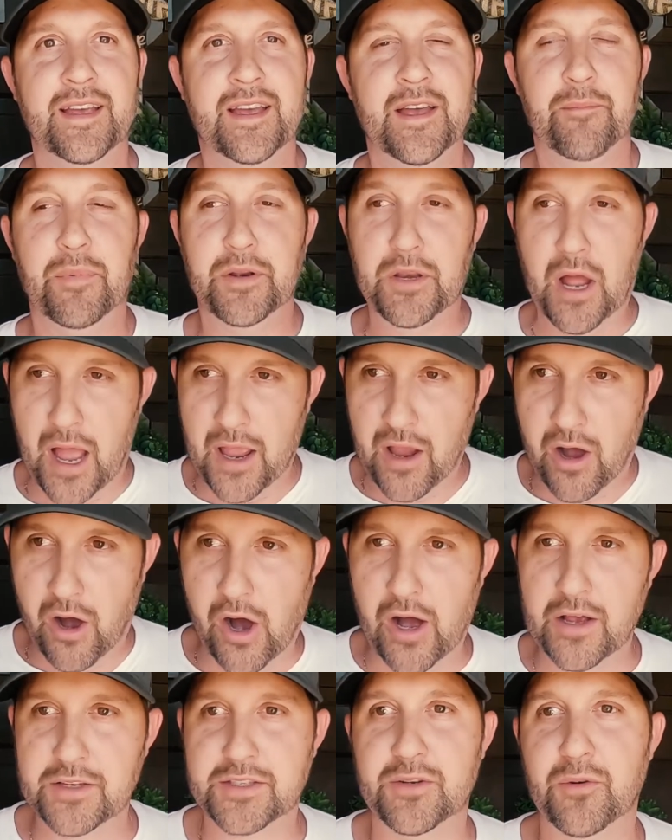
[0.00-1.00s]
But I
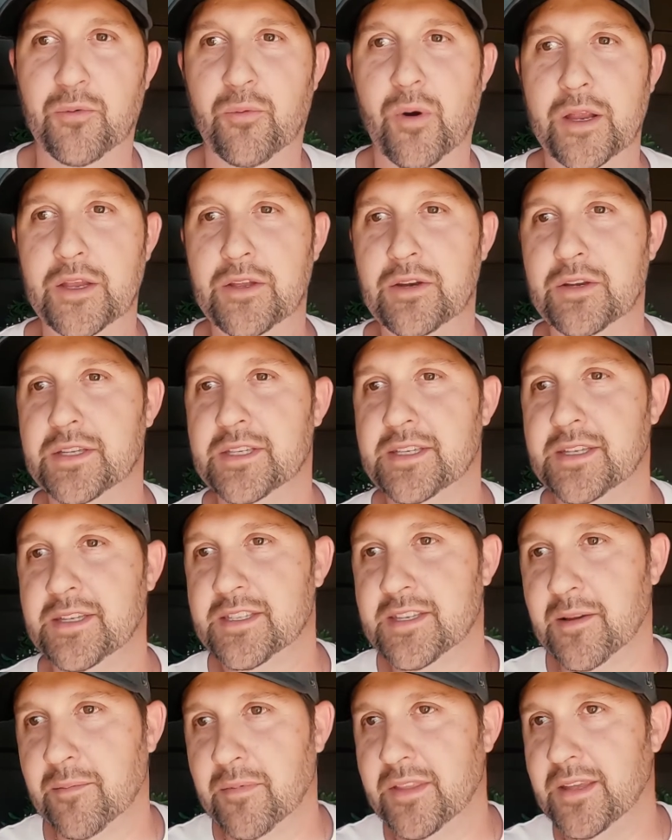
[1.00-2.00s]
also want you to see
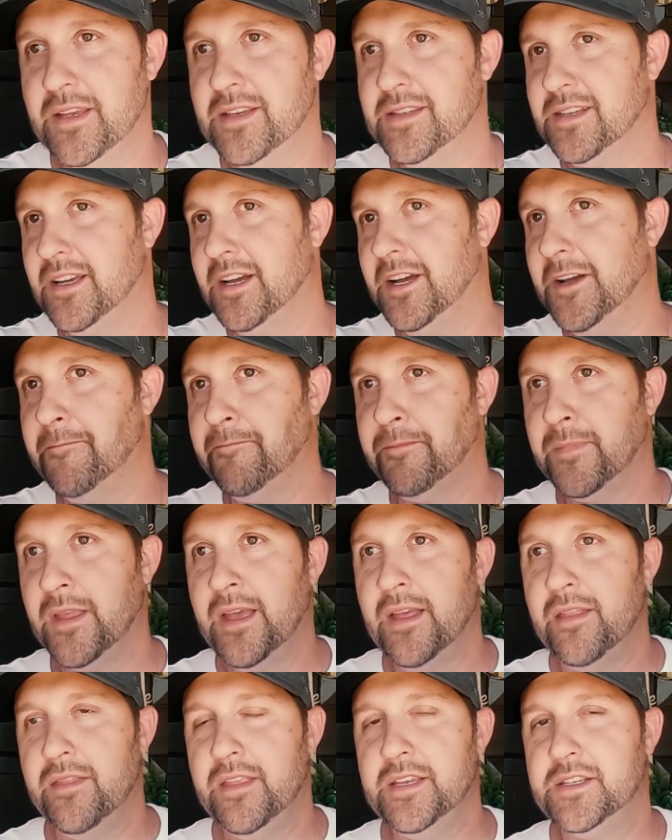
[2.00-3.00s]
some of
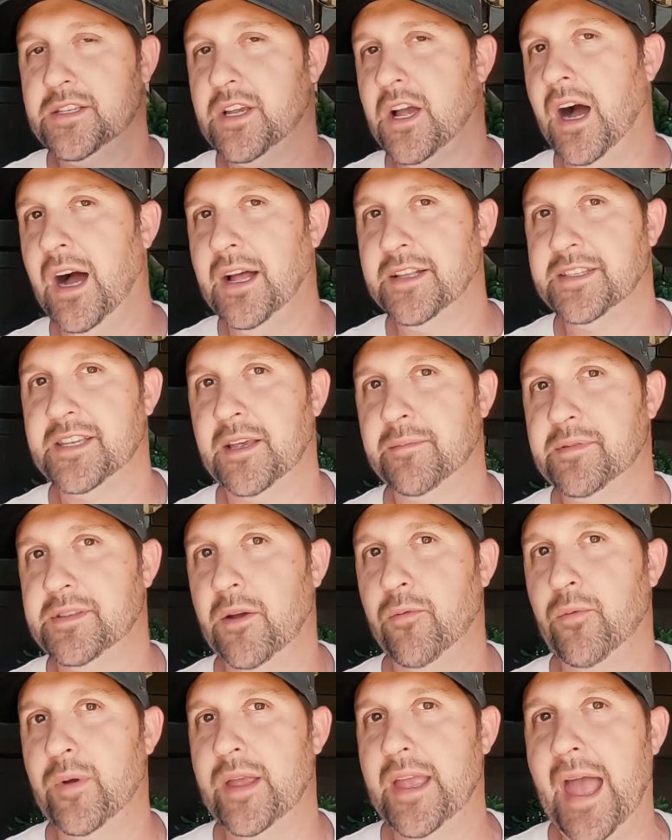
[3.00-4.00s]
these concepts
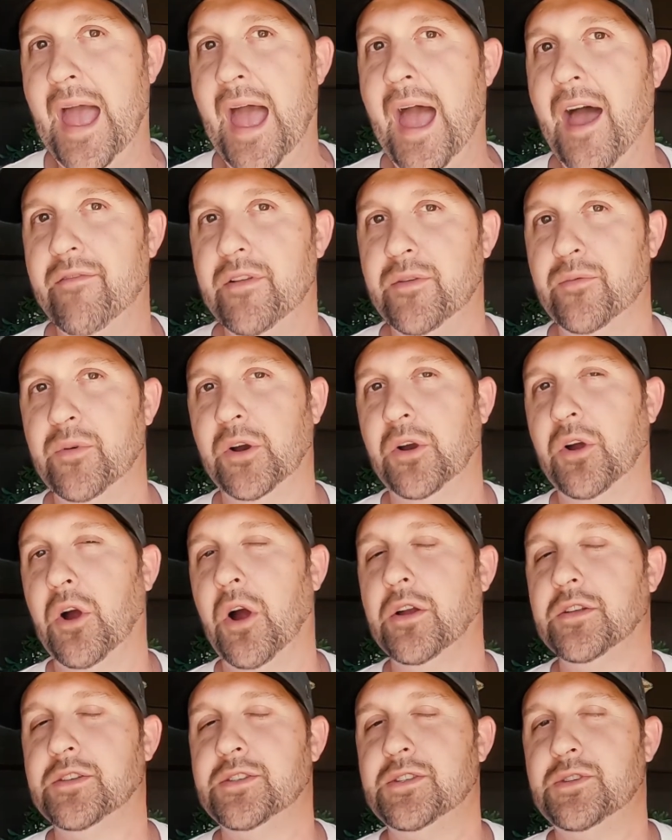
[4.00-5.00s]
that we have in
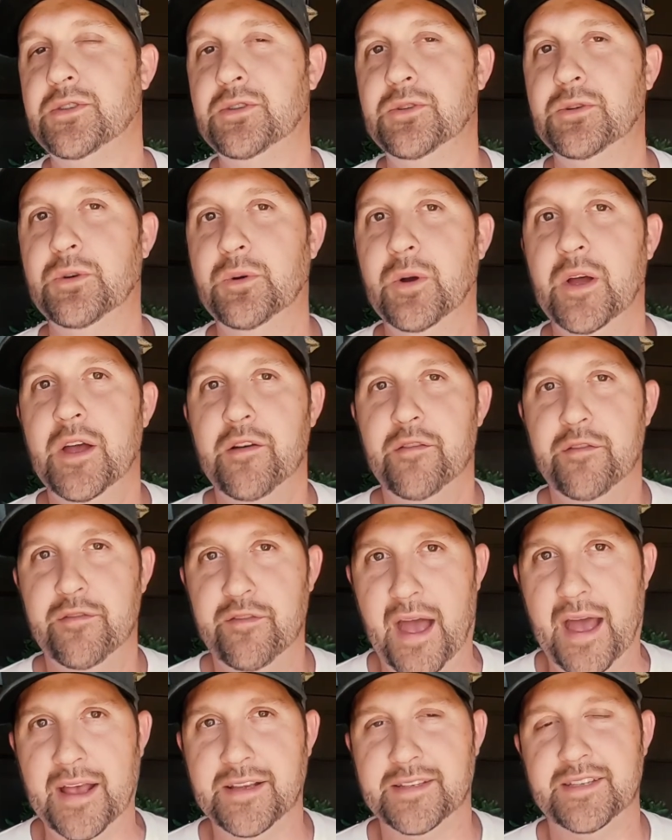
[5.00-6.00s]
regards to
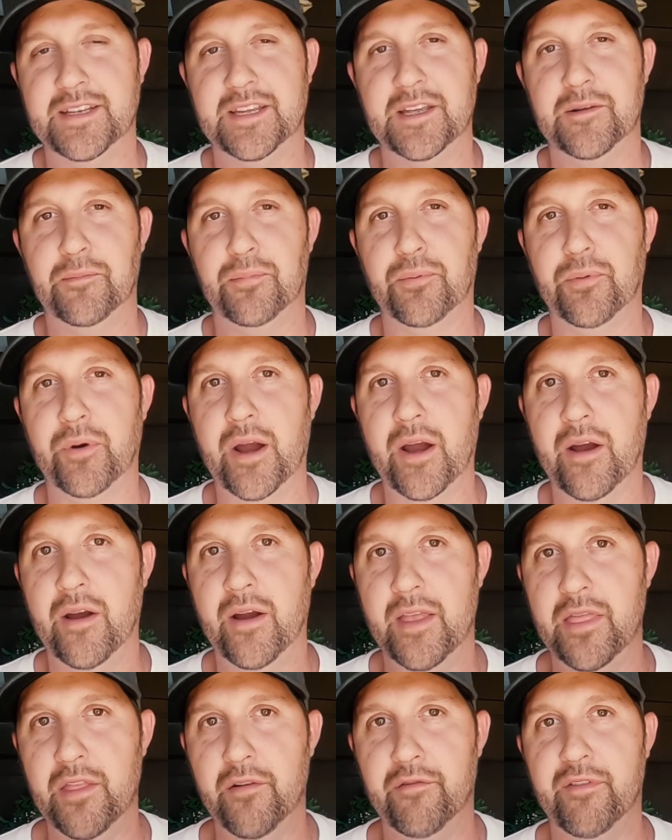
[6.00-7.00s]
fasting and prayer
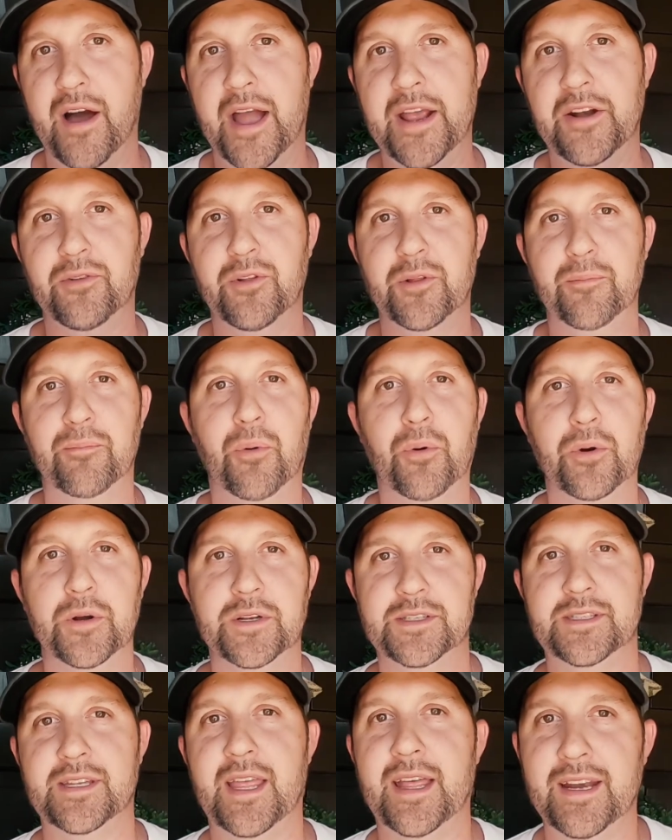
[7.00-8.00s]
and the vital
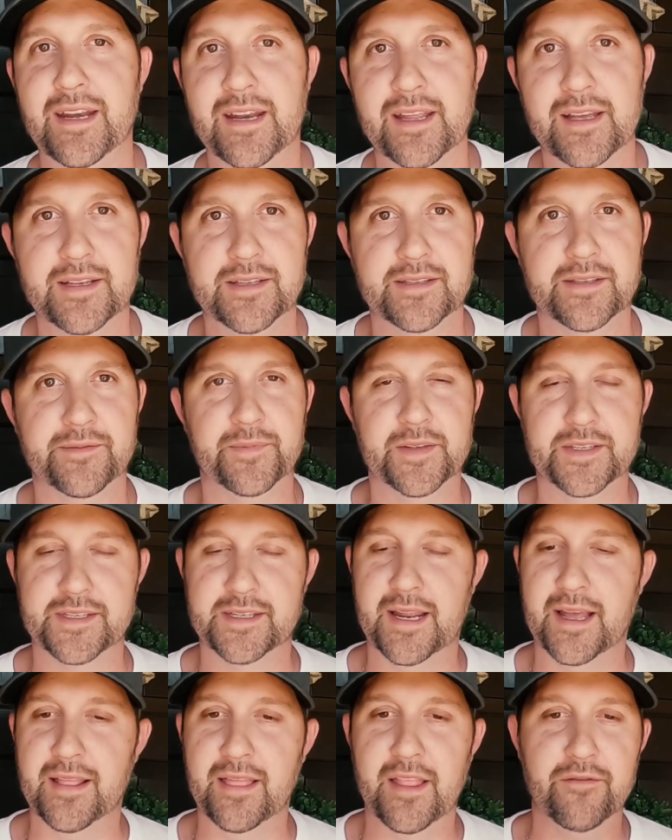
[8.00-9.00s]
importance that it is.
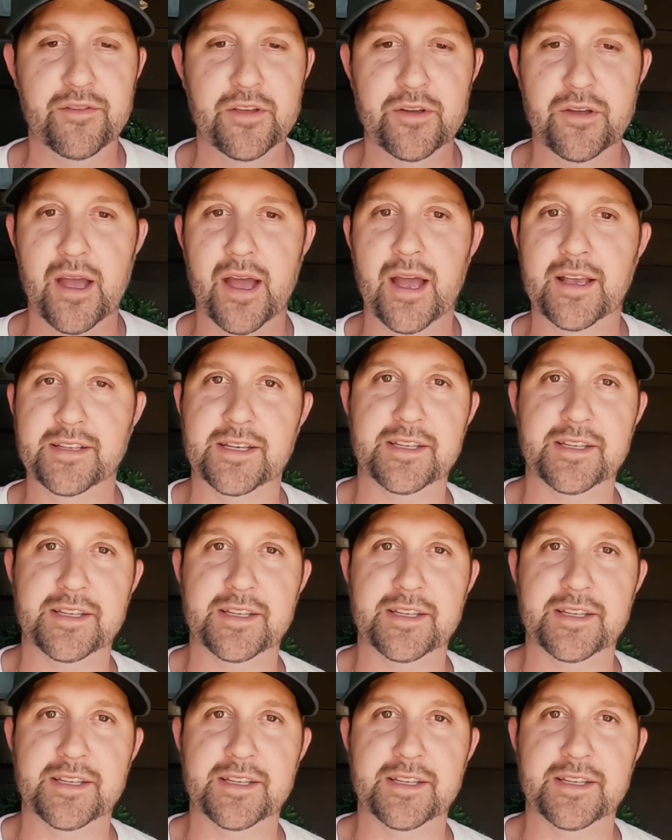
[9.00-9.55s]
Listen, I love you guys.